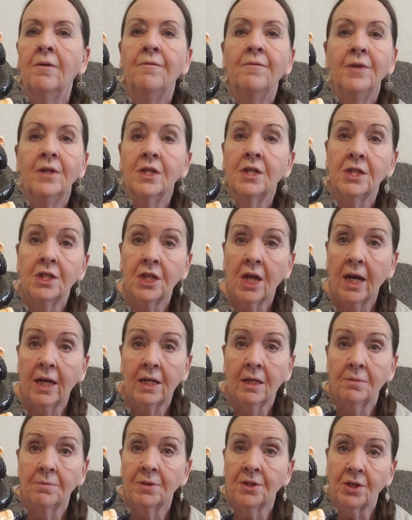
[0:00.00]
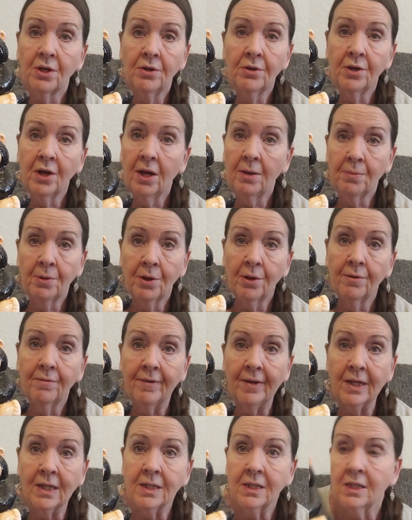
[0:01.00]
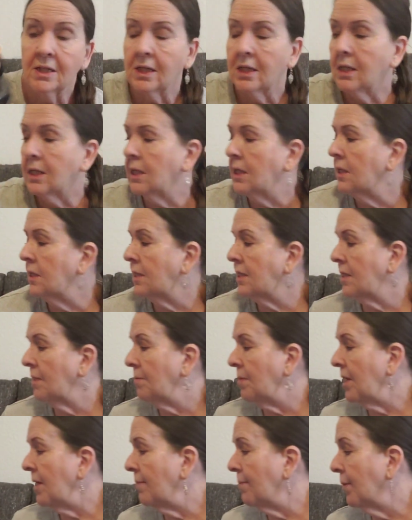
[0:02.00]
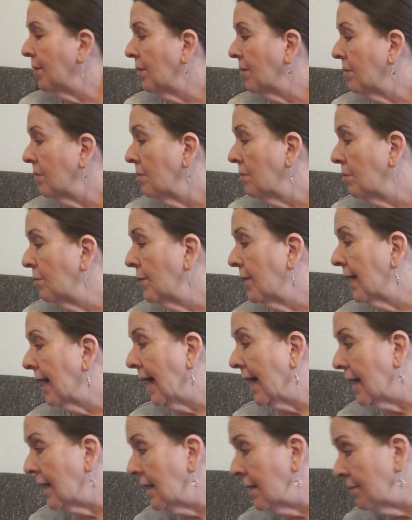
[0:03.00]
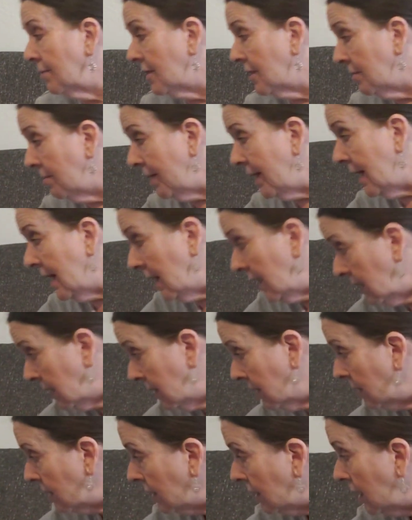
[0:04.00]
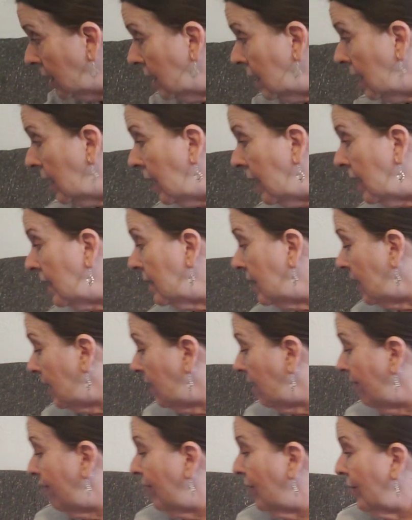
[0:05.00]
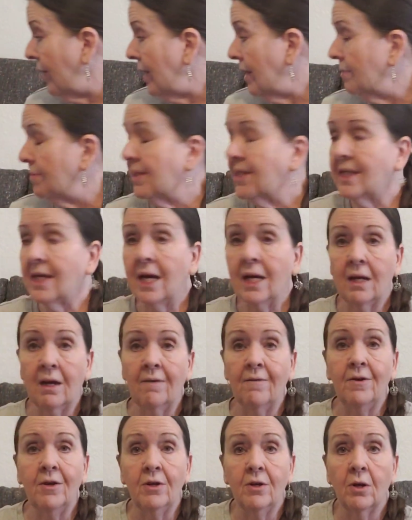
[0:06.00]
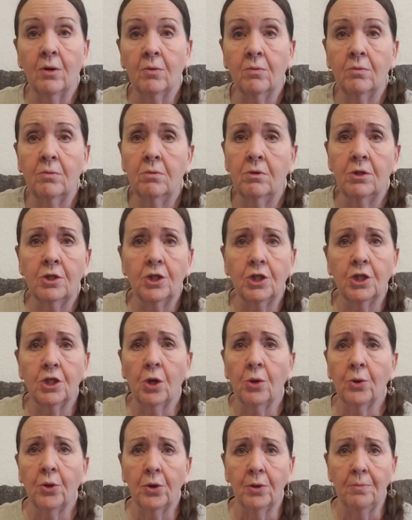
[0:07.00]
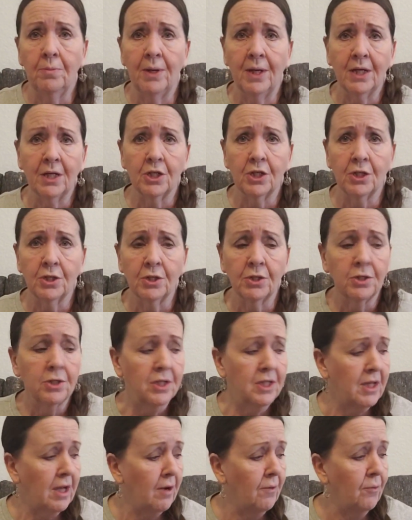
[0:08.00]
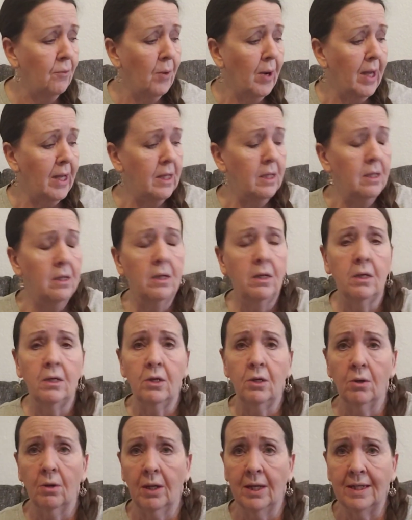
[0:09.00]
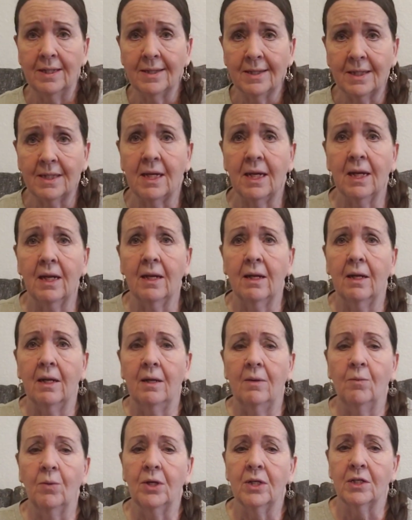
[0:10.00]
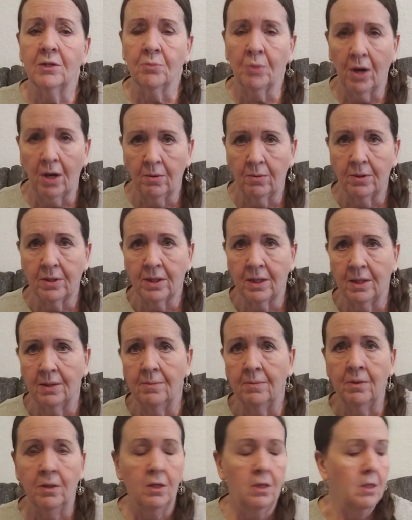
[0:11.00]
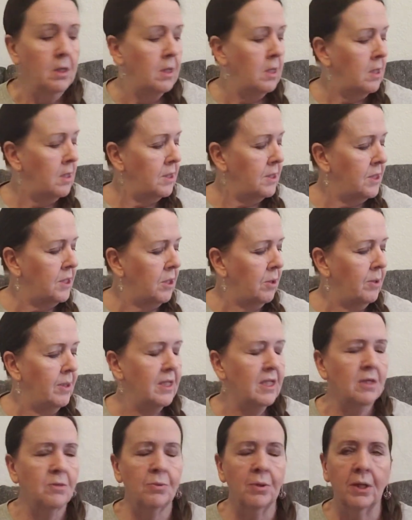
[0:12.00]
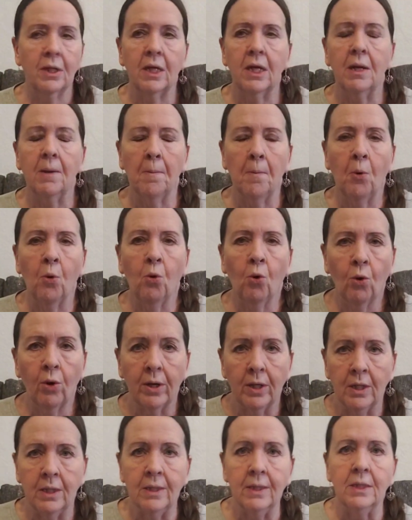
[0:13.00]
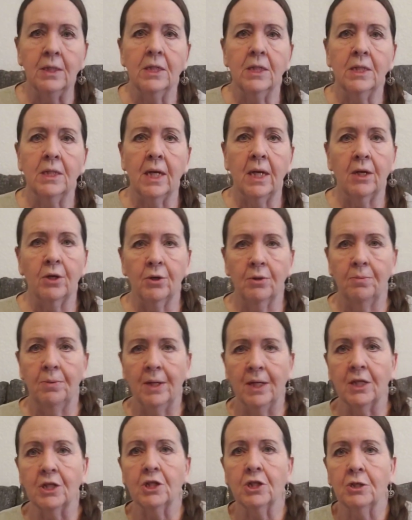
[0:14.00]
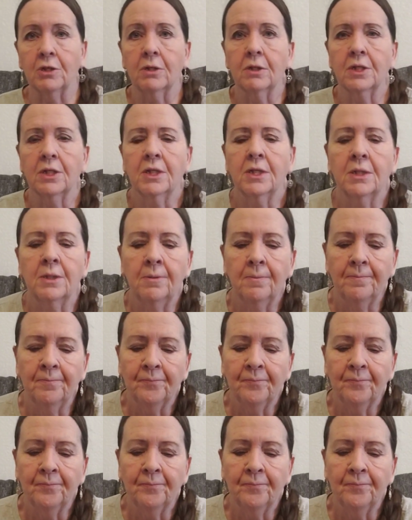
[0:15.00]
Vintage items are not perfect. Some people would like them to be, and they get very upset if you don't show good pictures of what you're listing and what's wrong with them. So it's really important to take good pictures.